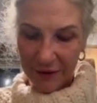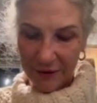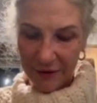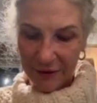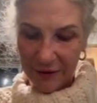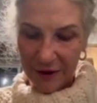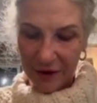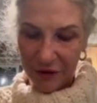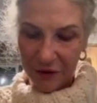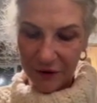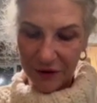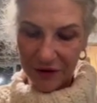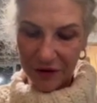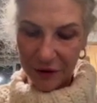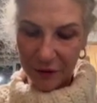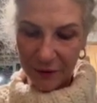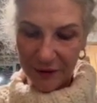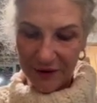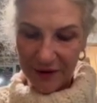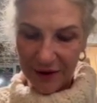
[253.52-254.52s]
Hairdresser
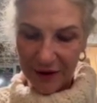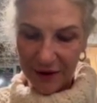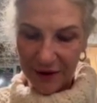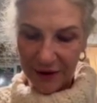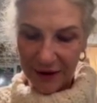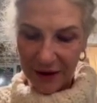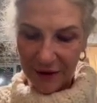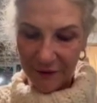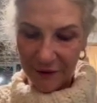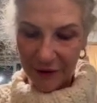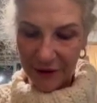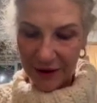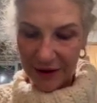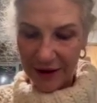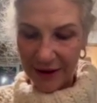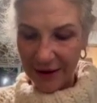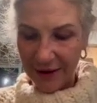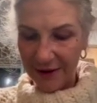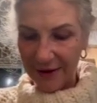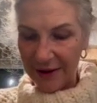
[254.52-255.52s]
was in, gave her a
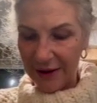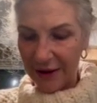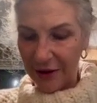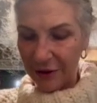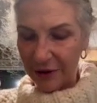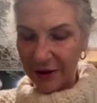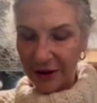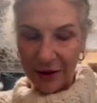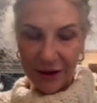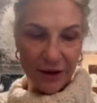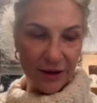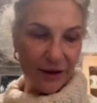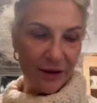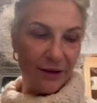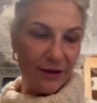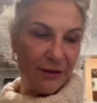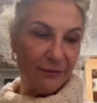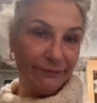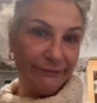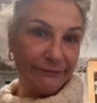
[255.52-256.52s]
nice haircut.
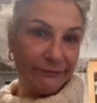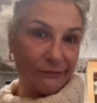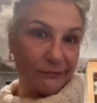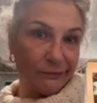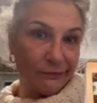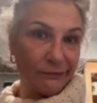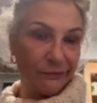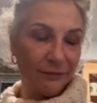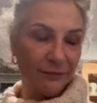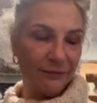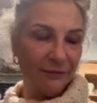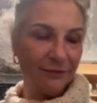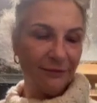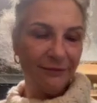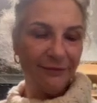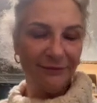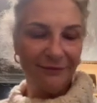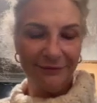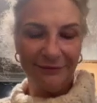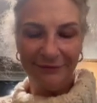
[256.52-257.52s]

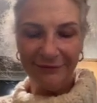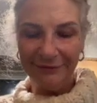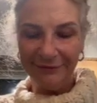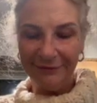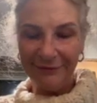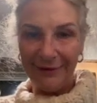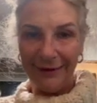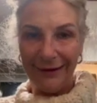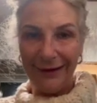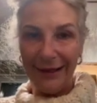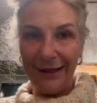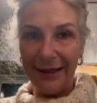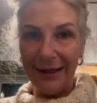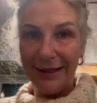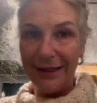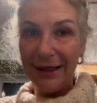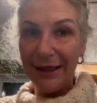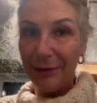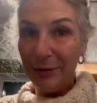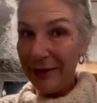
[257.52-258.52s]
I think I
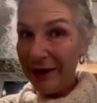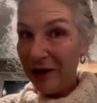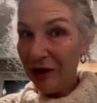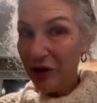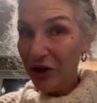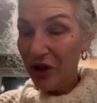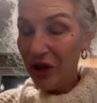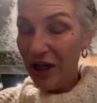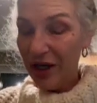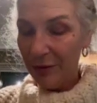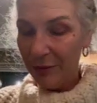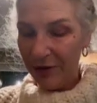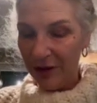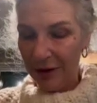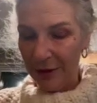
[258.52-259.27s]
did a better job.